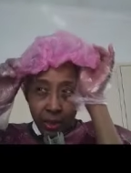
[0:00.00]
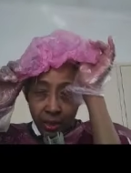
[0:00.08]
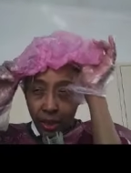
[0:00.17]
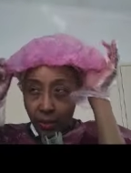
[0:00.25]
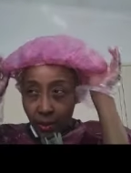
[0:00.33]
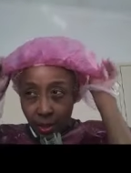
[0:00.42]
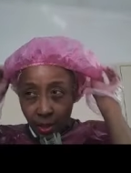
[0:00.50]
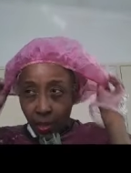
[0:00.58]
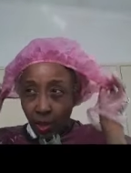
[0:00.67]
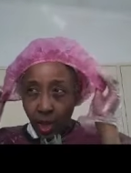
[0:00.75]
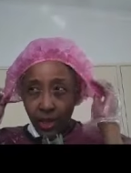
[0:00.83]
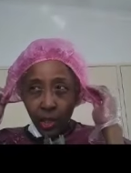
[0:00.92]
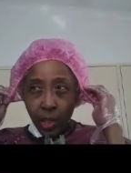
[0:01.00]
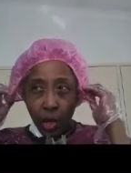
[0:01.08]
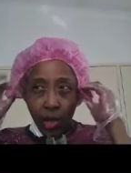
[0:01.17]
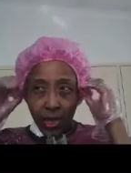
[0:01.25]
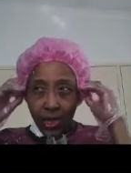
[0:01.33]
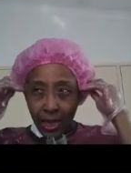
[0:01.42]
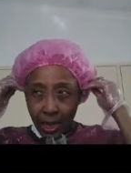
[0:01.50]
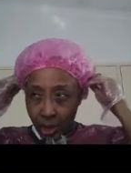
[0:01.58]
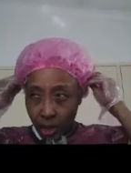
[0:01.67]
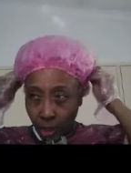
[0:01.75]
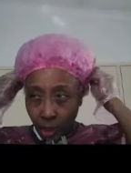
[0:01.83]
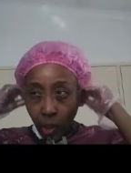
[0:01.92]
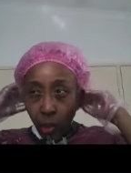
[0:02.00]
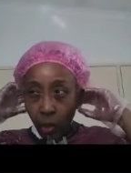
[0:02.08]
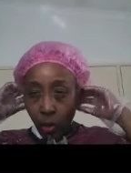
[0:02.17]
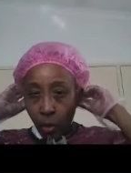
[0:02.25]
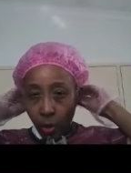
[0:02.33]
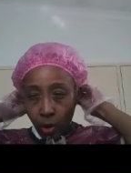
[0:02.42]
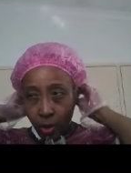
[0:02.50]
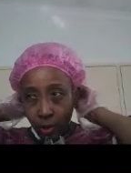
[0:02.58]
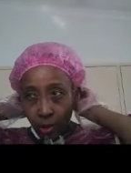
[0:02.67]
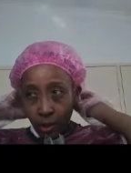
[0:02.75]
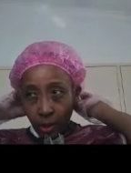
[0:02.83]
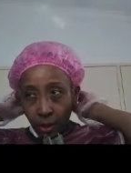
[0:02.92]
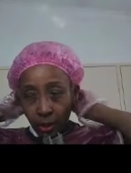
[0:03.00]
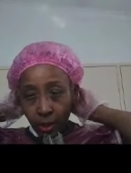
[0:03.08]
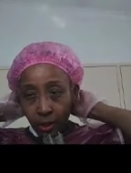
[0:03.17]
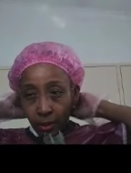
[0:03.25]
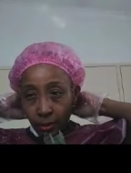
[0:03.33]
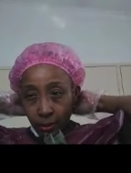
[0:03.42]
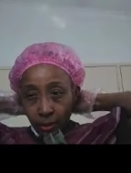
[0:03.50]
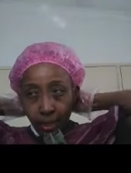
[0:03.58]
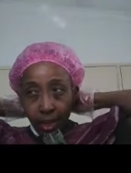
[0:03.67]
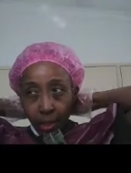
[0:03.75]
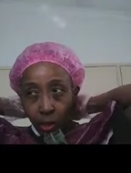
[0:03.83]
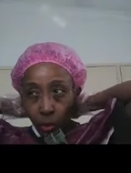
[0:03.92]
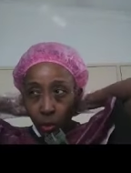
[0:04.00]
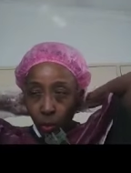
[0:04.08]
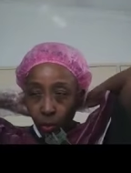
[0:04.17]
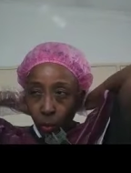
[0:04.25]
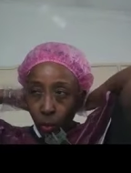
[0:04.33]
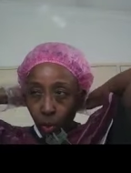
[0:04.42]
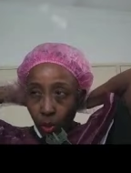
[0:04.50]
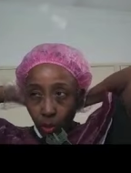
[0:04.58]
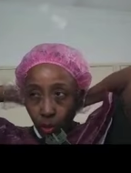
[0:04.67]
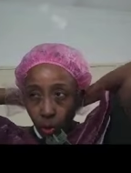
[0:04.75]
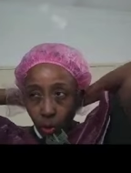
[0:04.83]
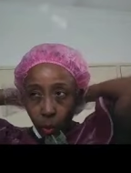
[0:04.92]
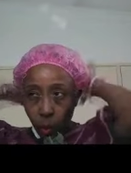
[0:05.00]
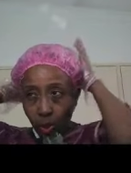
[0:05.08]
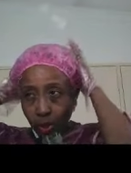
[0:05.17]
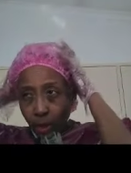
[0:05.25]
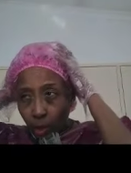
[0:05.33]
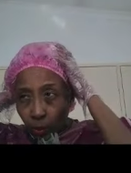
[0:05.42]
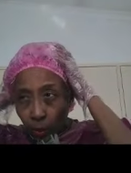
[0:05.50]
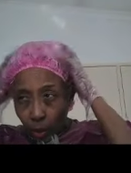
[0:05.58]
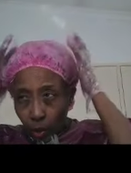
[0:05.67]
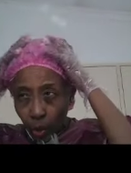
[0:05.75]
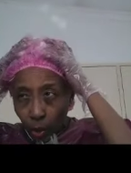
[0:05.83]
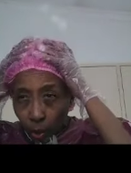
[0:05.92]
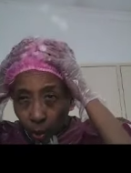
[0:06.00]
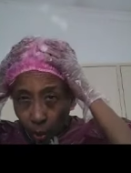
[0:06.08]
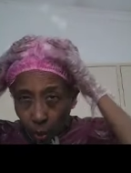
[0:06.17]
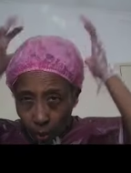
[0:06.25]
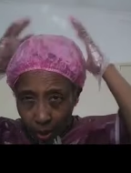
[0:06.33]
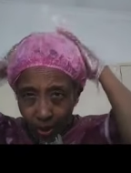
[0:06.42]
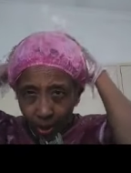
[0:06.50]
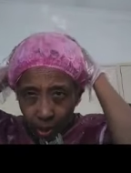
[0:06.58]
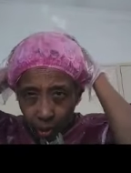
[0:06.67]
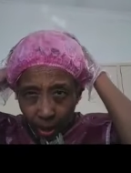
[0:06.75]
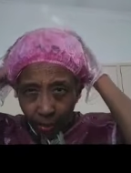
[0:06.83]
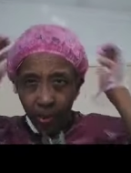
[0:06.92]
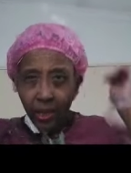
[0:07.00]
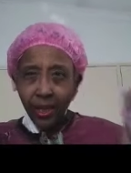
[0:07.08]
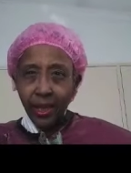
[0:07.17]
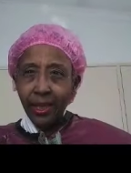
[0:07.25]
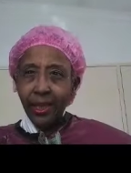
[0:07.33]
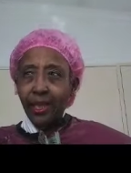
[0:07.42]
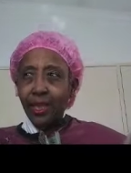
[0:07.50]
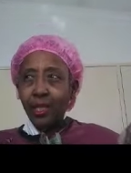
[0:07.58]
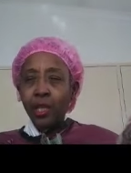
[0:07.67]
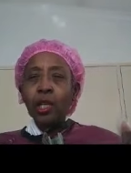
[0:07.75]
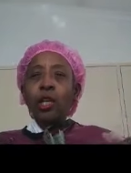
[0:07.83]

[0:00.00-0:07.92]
I mean, as long as they're secure, that's all you want. You just want it to be secure and it's trapping the heat in.